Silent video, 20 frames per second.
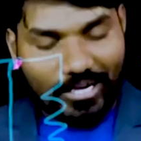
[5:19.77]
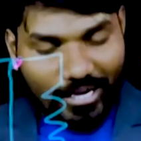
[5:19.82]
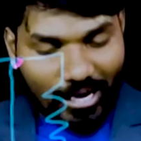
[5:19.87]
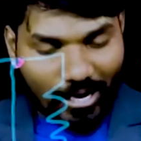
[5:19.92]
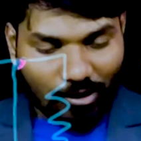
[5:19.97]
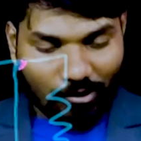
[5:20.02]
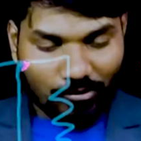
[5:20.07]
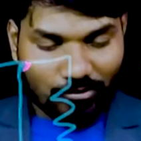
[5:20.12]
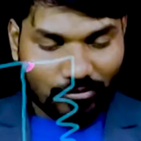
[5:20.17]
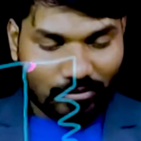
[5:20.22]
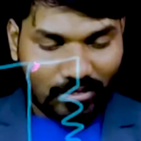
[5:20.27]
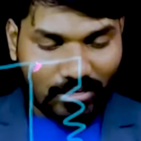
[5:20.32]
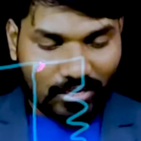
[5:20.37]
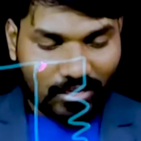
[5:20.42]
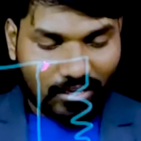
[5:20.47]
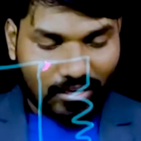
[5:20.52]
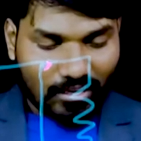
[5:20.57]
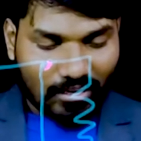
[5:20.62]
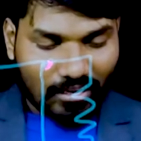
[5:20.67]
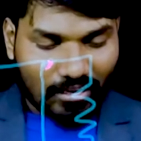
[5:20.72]
Now,
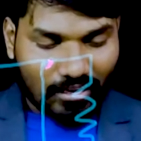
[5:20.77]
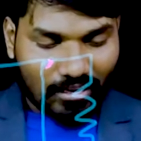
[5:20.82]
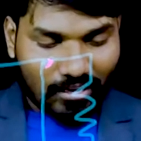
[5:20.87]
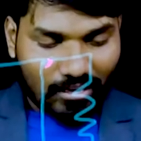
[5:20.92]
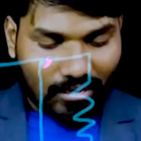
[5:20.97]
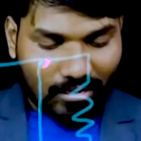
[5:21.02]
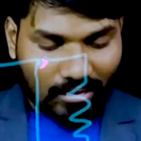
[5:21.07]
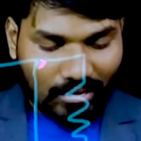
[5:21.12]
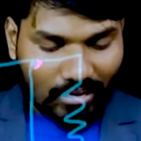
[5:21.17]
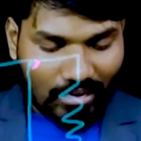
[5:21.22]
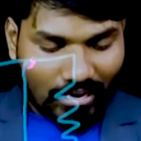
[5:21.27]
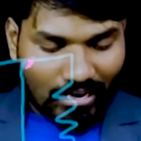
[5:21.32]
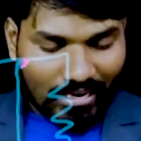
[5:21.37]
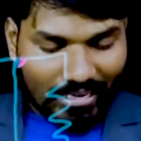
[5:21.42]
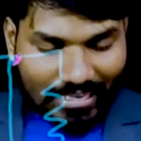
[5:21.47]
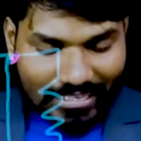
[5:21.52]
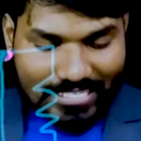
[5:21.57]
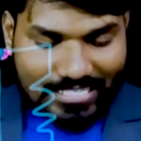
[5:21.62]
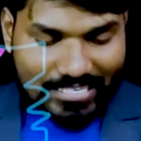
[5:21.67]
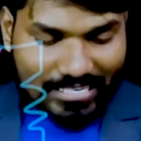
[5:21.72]

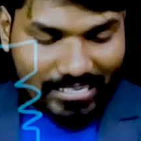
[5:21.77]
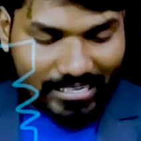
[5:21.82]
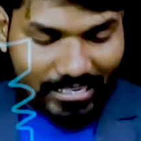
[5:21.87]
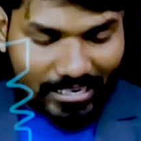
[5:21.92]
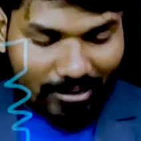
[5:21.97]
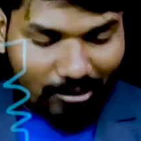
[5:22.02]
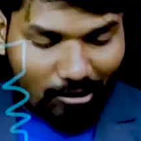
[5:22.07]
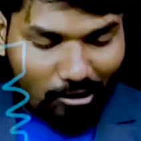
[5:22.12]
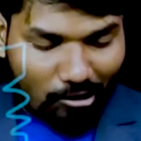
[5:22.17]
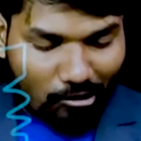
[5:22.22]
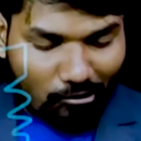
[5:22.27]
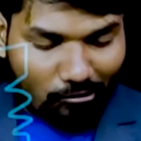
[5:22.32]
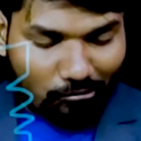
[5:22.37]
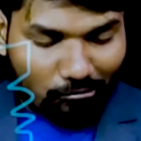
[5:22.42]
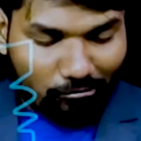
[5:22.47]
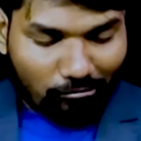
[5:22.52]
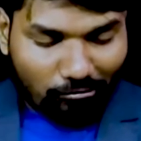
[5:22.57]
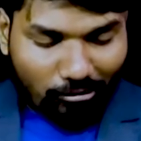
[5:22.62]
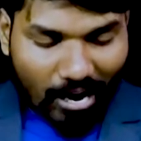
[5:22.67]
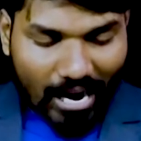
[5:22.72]
let's see
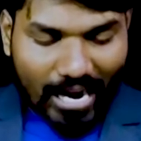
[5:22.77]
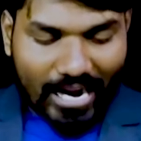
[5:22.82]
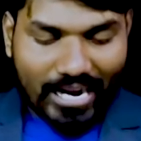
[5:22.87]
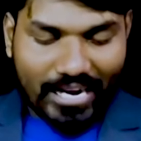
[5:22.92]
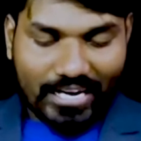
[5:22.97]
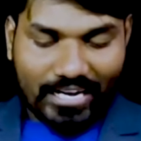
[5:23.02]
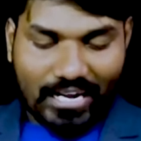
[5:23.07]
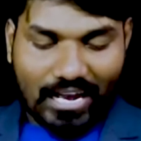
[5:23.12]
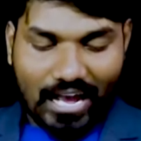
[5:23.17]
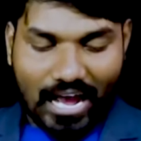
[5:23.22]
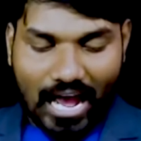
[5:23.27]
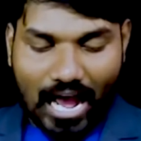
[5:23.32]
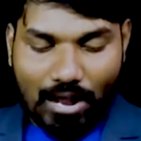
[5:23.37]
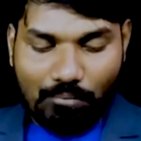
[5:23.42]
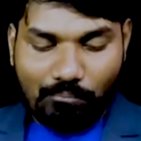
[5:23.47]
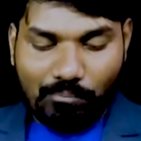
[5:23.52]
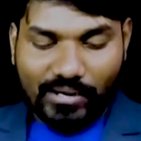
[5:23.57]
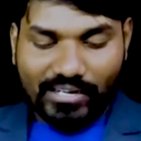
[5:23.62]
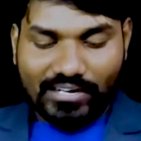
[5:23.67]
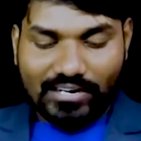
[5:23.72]
why
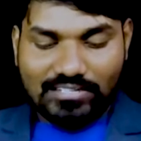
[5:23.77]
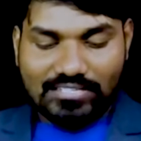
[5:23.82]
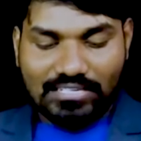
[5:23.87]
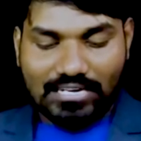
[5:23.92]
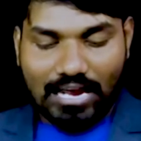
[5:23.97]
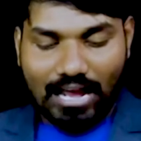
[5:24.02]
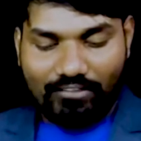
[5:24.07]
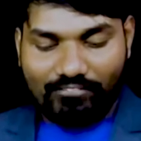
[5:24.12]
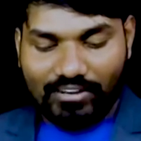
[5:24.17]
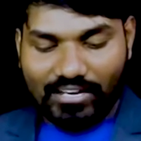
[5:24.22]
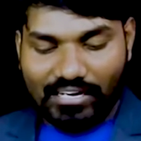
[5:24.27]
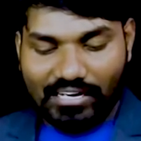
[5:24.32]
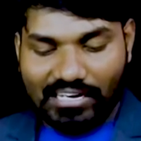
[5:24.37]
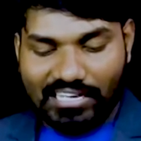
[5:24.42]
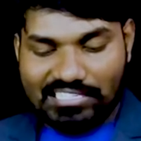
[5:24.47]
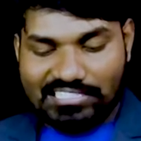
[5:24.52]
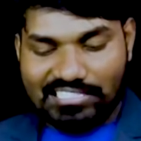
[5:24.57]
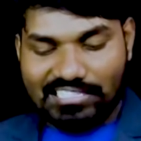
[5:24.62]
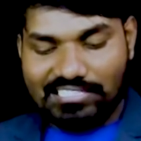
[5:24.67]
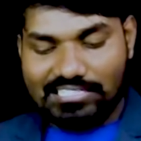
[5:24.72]
ammeters are having
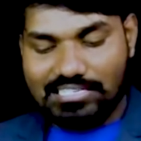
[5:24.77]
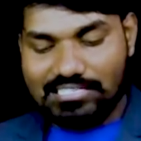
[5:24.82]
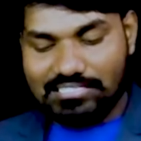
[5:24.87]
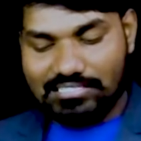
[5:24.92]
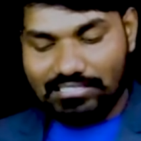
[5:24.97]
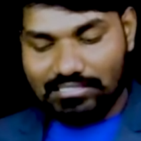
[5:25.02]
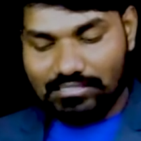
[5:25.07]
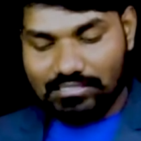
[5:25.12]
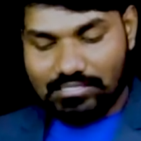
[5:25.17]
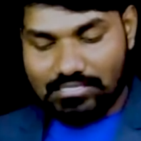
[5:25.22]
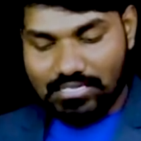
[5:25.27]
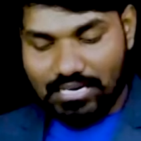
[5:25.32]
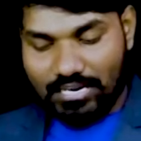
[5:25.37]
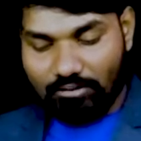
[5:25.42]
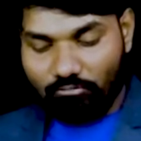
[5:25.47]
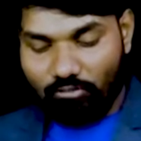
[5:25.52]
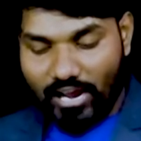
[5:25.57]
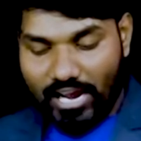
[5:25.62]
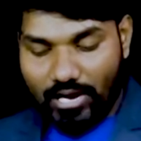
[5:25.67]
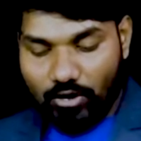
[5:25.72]
less resistance
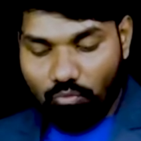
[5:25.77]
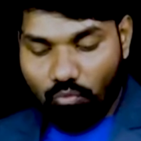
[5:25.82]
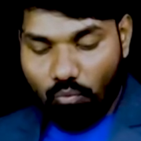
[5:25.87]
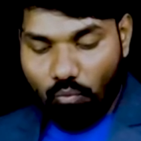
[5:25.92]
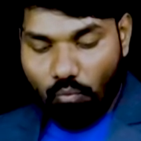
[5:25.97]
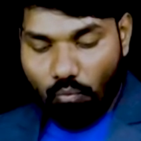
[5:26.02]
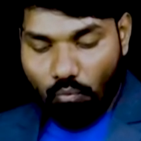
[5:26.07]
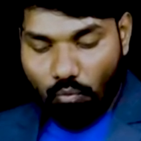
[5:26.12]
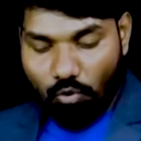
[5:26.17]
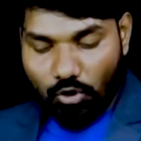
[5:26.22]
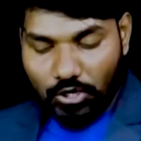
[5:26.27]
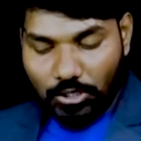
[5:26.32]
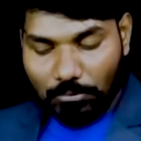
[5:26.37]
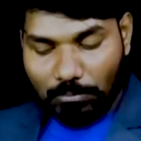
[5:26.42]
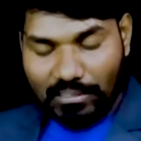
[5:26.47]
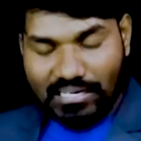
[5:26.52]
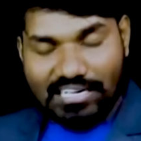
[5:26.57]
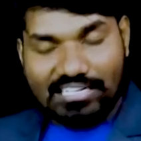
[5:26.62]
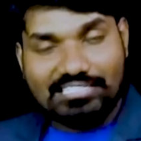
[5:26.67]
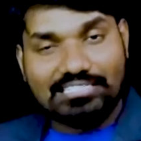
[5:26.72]
and why
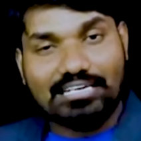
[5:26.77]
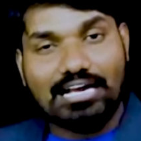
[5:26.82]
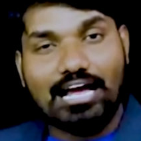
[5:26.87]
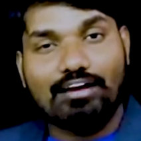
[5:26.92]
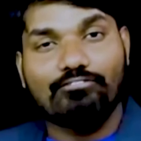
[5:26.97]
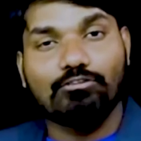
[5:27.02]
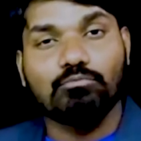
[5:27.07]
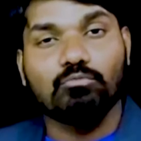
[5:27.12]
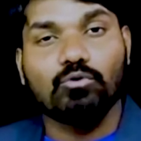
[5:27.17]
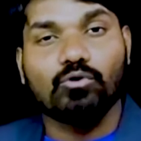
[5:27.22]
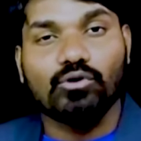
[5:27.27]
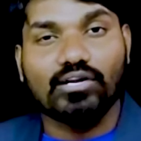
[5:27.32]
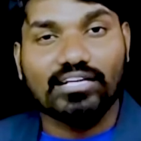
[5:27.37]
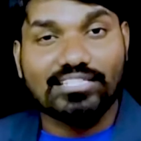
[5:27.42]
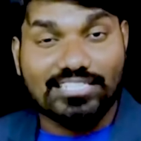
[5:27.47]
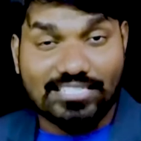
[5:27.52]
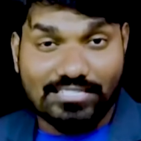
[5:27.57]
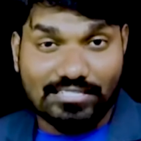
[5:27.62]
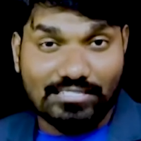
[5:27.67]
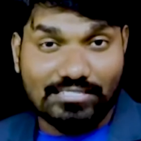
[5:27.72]
voltmeters are having more
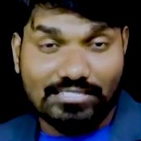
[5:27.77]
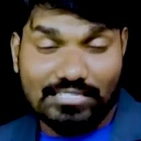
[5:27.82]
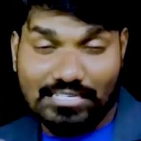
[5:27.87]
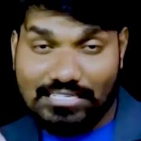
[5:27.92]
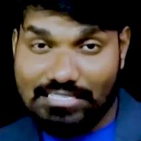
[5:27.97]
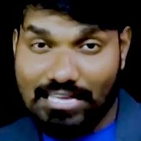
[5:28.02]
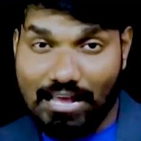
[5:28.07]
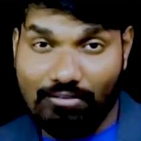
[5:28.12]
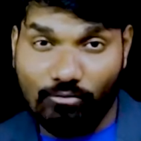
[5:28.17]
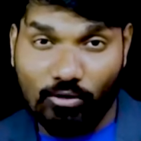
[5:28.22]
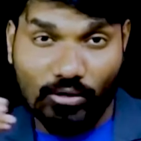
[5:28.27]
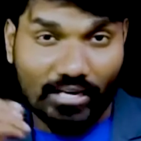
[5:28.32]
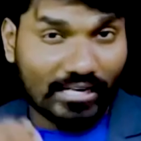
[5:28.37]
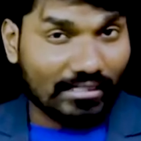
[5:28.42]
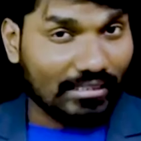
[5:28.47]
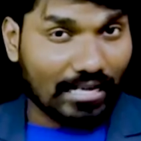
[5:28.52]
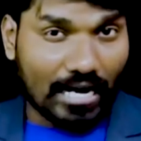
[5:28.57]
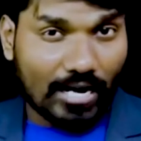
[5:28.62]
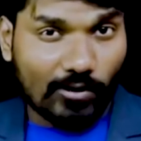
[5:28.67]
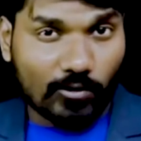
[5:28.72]
resistance. Let's have a look
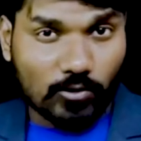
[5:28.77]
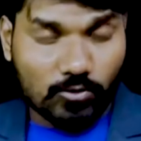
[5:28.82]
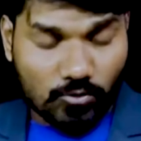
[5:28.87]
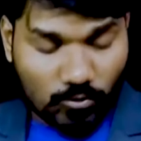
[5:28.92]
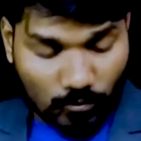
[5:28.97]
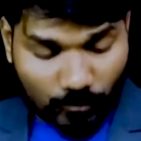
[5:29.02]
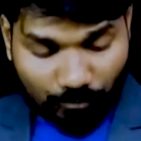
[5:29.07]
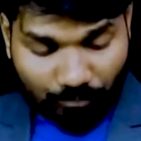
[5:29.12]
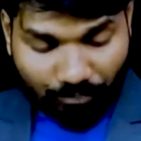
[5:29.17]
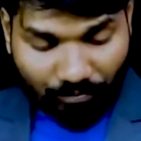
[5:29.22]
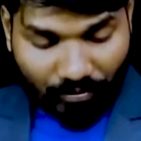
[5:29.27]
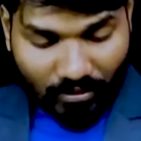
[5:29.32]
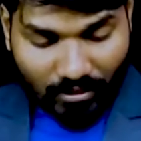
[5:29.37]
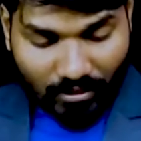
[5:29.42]
at that also.